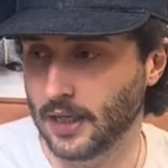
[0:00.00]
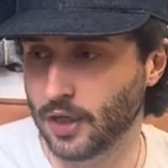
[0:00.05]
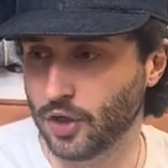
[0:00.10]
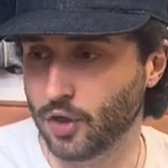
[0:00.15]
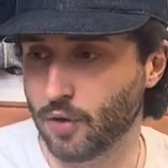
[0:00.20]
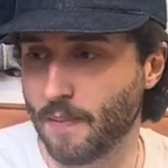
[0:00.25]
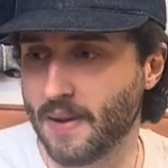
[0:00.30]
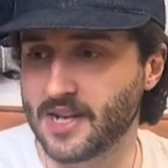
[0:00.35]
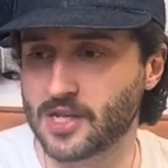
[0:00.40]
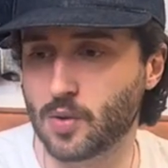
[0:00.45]

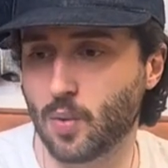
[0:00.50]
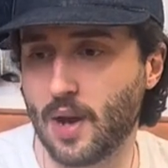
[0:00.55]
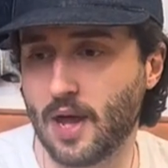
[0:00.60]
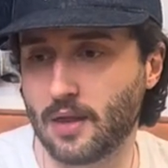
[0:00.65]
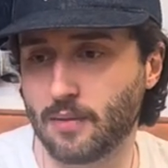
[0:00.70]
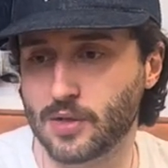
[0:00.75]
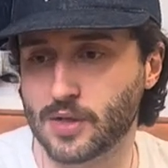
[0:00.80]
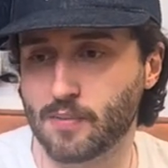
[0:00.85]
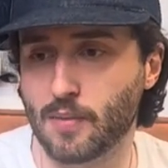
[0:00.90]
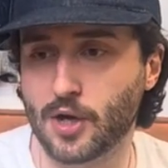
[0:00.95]
You're meant to wear
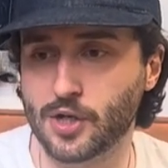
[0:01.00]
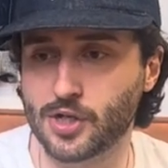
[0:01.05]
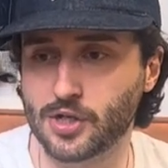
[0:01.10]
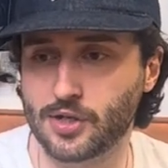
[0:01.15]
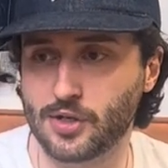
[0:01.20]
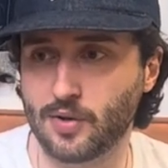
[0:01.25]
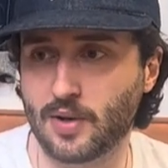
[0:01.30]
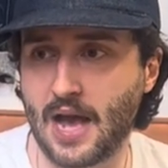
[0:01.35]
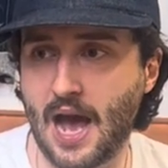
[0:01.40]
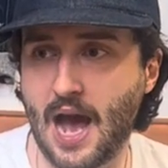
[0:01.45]
them as much
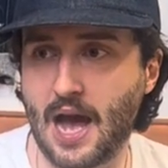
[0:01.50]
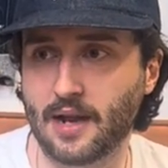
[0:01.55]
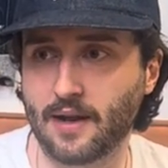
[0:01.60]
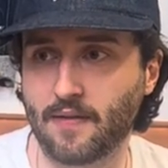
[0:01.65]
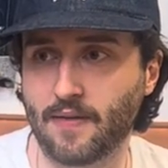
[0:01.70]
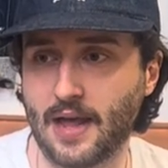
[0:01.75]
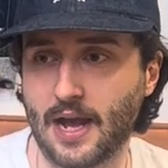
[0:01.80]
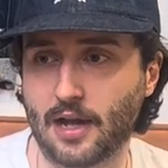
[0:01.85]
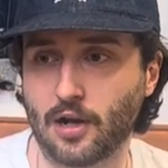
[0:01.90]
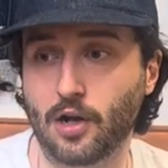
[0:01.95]
as you can,
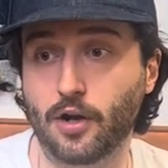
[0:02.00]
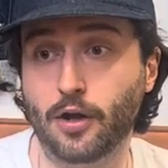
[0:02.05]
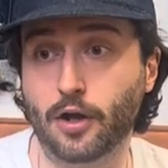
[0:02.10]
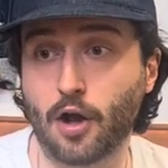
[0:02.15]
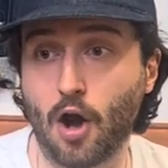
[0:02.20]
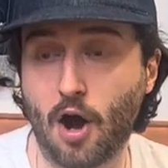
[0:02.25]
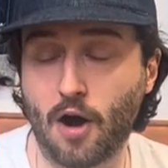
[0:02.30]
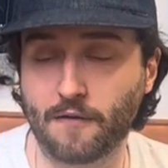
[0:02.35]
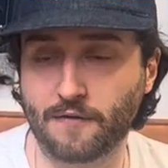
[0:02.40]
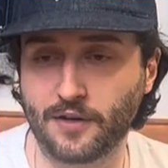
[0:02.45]
and they're going to look
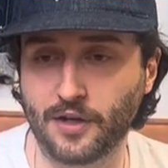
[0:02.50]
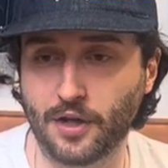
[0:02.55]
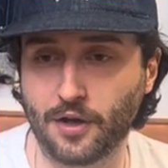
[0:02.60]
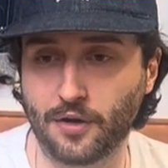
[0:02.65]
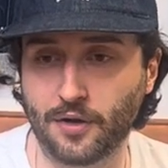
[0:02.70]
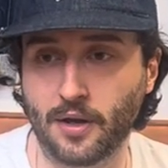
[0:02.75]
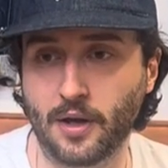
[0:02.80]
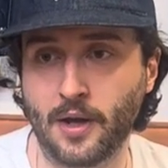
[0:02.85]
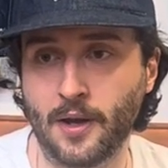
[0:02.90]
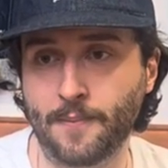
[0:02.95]
after
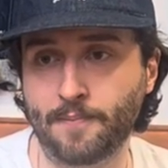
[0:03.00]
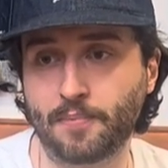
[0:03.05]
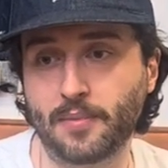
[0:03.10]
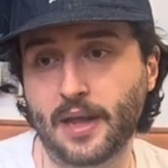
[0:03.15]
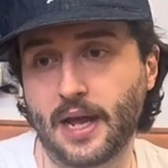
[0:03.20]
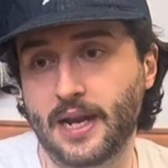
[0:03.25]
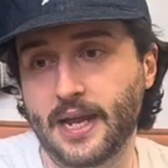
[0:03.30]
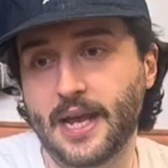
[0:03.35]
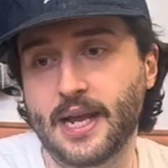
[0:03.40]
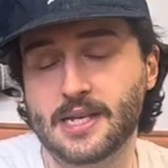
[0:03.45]
you,
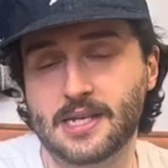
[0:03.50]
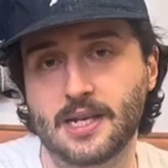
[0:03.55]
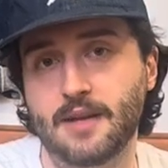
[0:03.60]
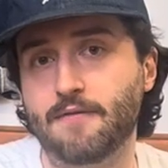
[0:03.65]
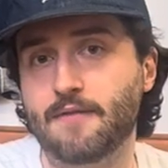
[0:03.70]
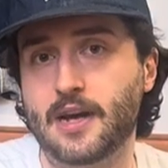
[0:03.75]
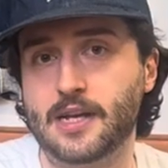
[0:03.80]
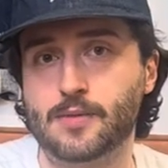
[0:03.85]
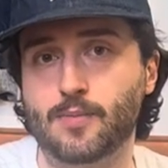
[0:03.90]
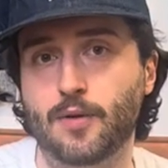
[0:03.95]
and it is an
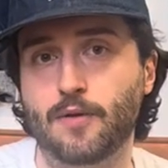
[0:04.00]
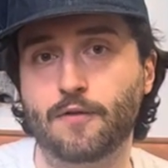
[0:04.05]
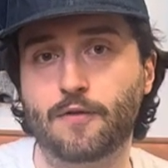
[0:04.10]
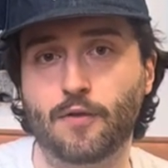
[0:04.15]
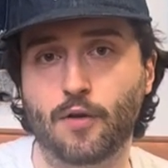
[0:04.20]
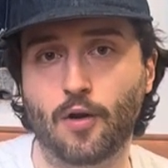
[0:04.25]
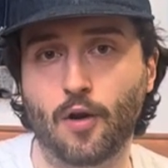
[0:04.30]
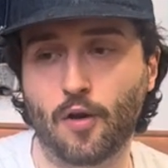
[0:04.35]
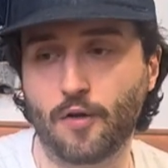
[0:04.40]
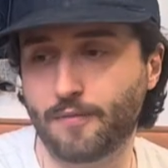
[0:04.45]
investment
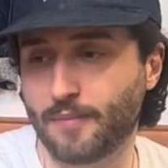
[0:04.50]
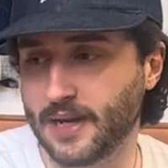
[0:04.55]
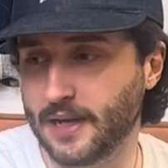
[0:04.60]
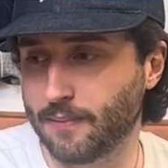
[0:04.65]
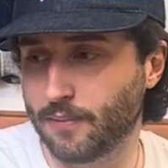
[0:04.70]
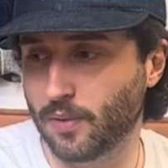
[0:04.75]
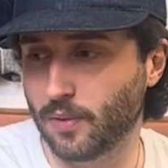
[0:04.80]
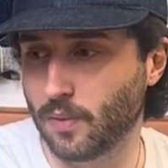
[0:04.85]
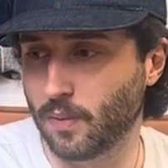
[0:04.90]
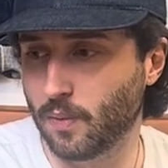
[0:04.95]
for a lot of
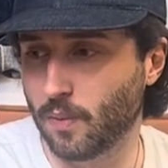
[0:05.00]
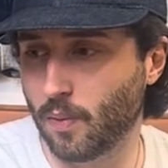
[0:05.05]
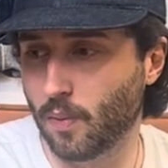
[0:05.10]
people.